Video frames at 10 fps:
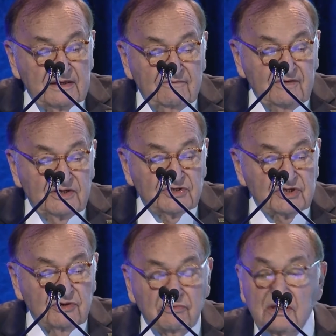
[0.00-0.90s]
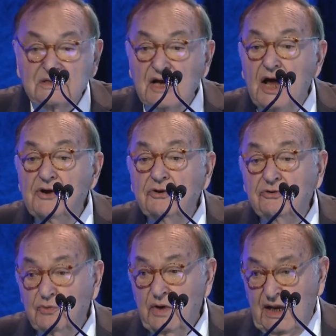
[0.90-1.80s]
of these children is under
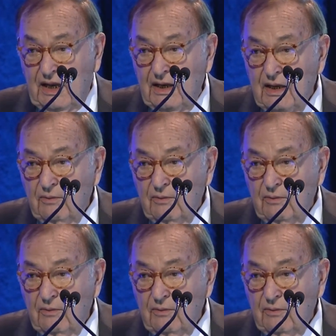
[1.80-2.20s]
20